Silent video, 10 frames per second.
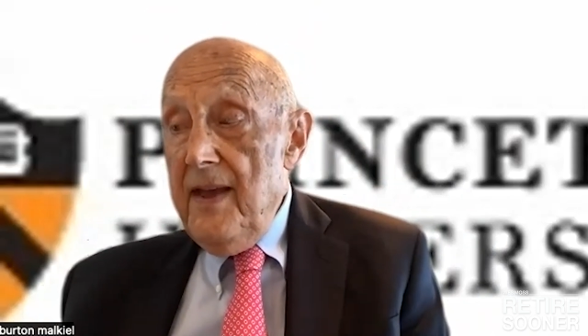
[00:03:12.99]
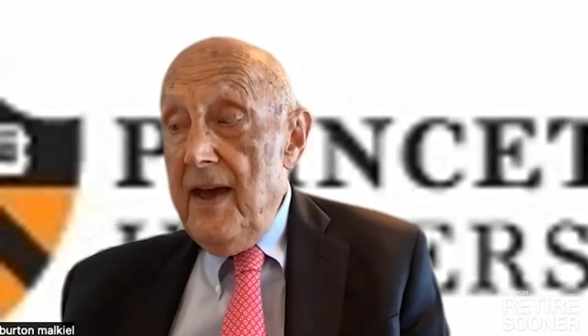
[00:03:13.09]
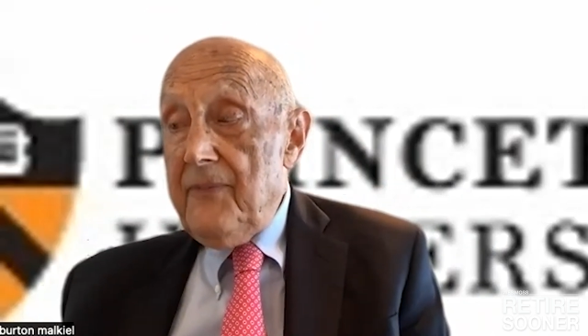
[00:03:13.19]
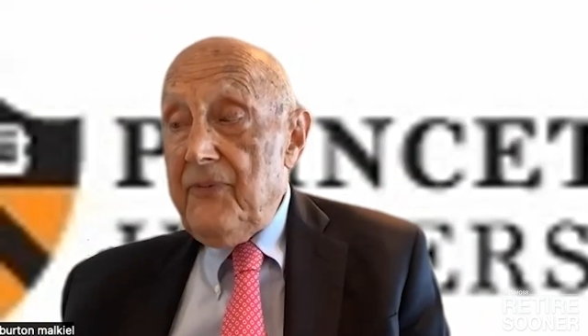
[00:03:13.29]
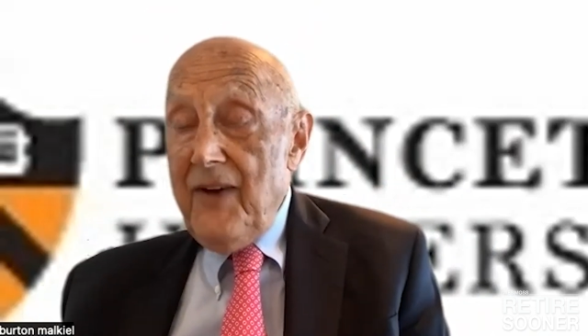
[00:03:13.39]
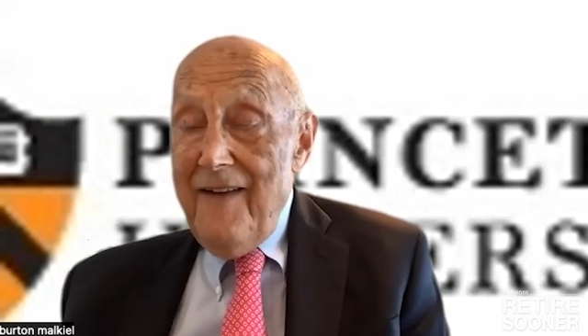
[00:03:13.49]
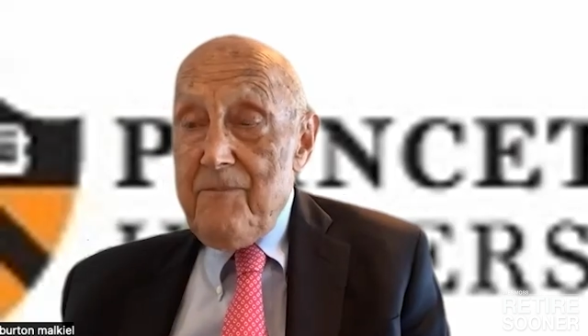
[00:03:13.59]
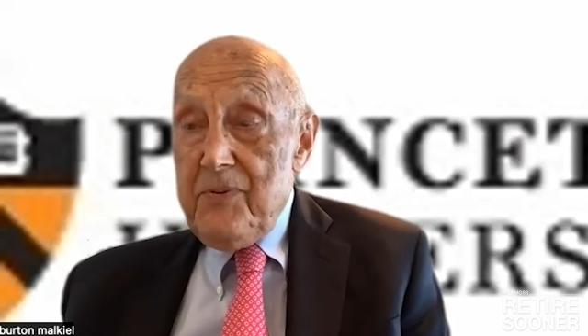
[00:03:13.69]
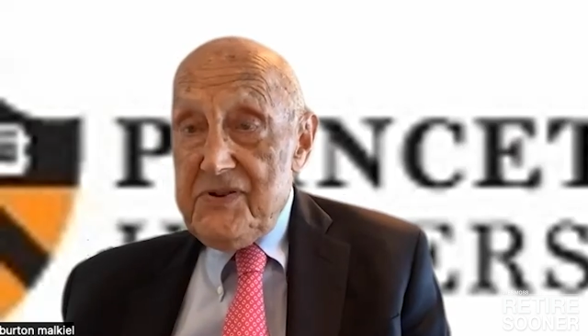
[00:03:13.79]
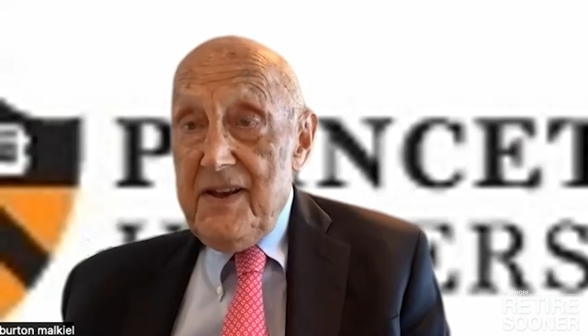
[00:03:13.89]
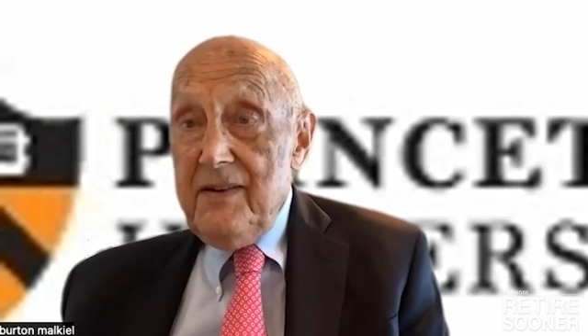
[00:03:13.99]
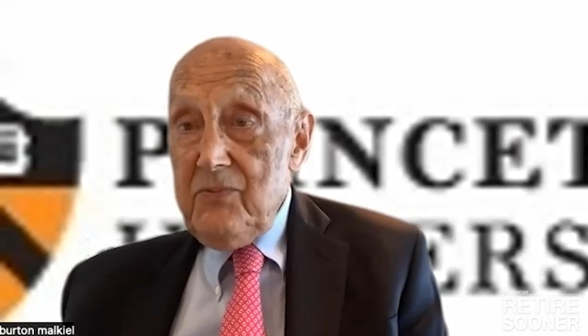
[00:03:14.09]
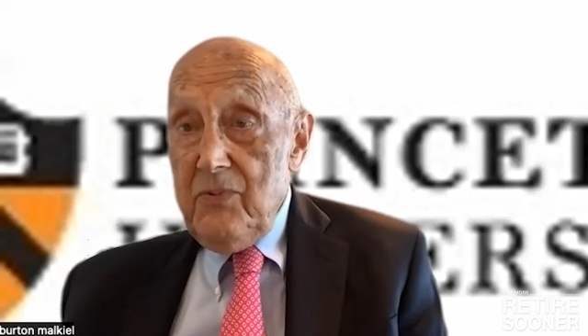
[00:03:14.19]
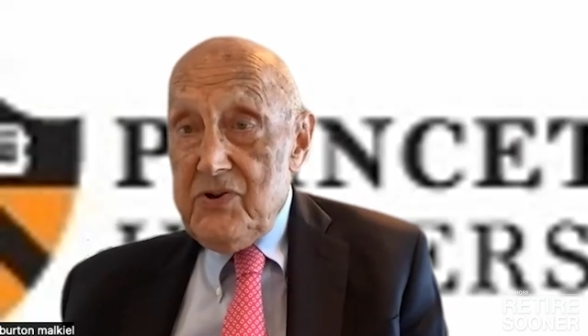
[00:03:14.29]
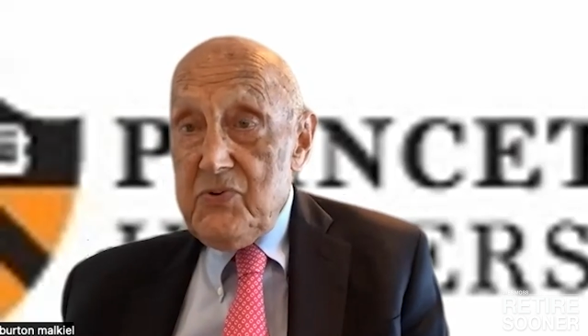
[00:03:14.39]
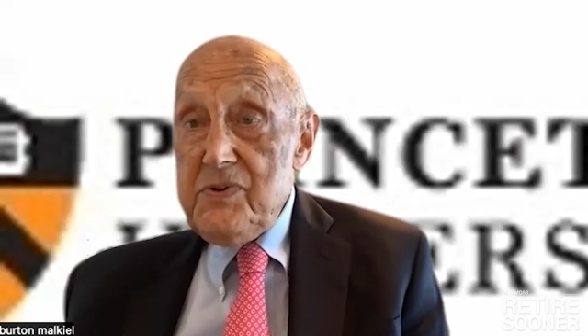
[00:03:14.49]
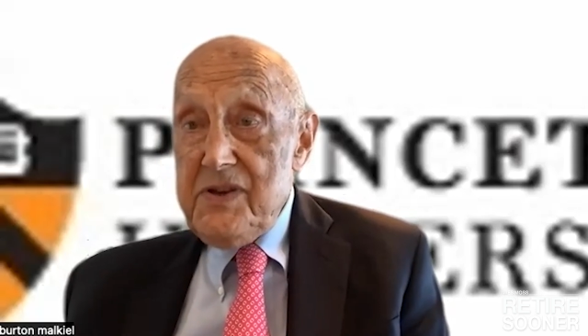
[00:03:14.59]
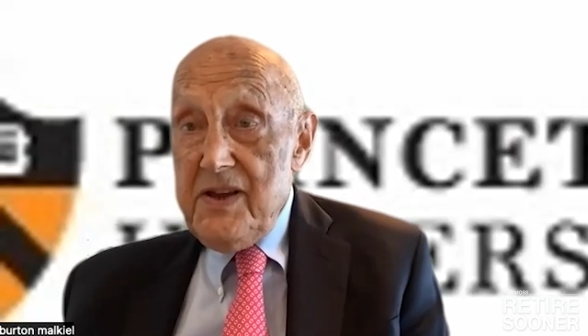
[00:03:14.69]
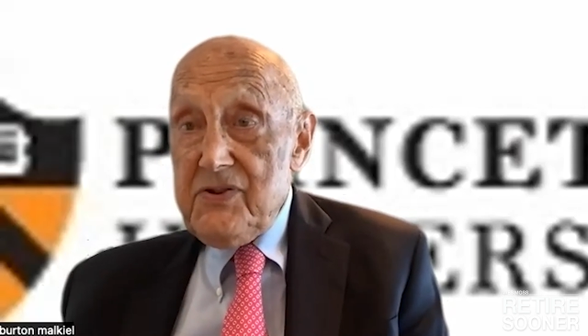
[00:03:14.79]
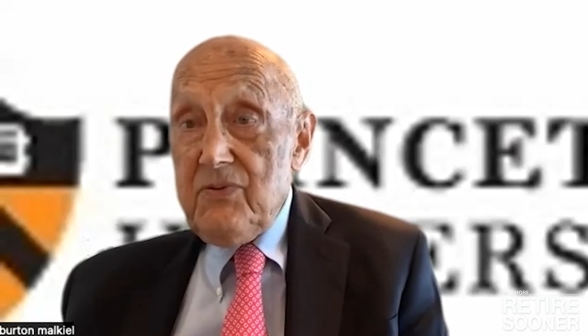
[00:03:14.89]
at five percent, which
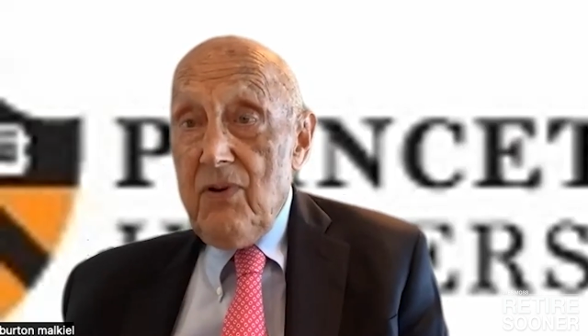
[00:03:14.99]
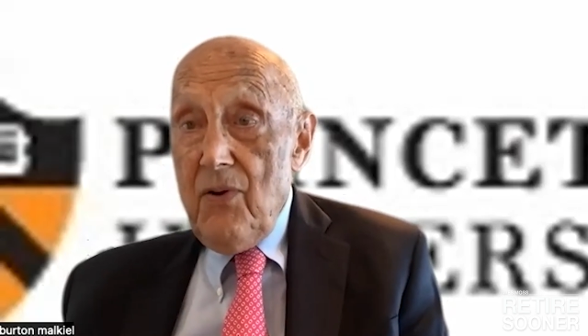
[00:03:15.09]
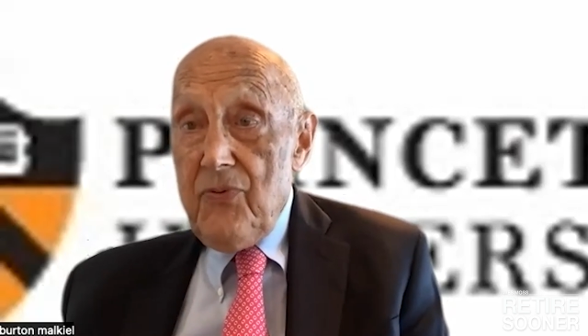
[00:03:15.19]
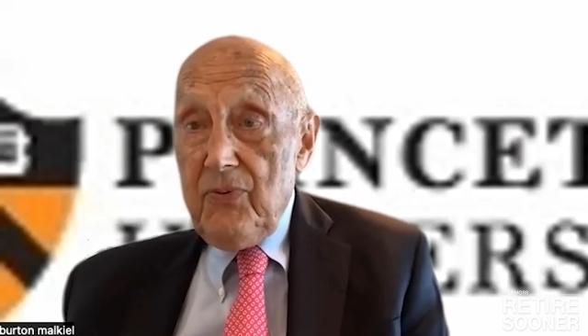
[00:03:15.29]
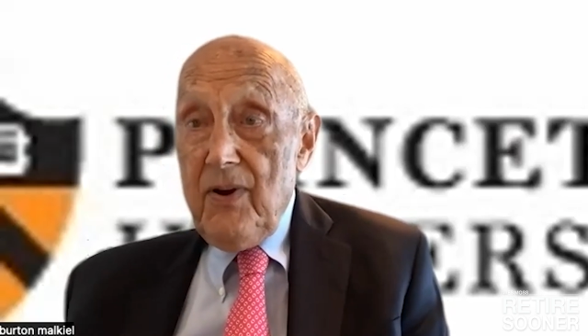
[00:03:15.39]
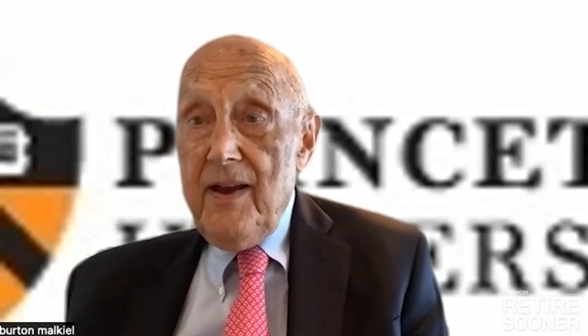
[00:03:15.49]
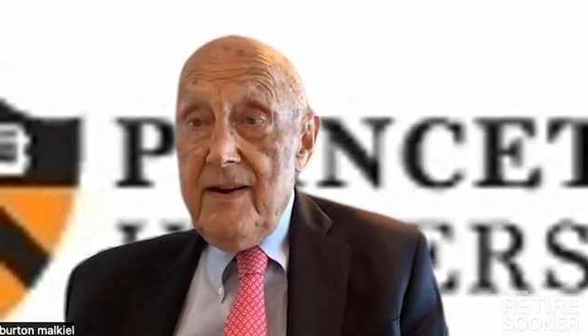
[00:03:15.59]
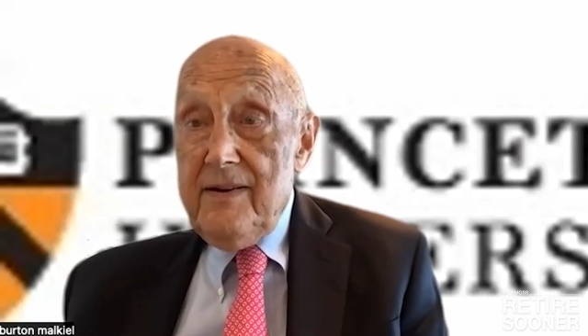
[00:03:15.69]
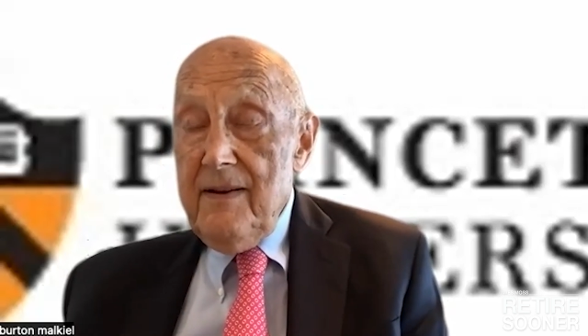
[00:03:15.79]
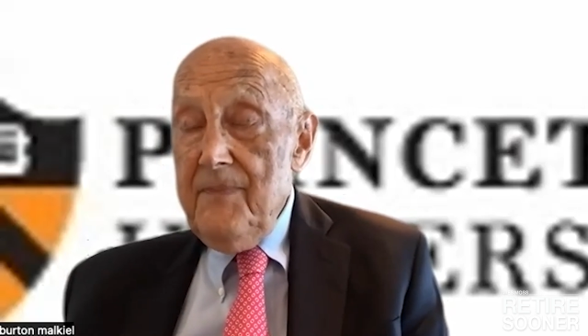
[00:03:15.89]
was its growth rate,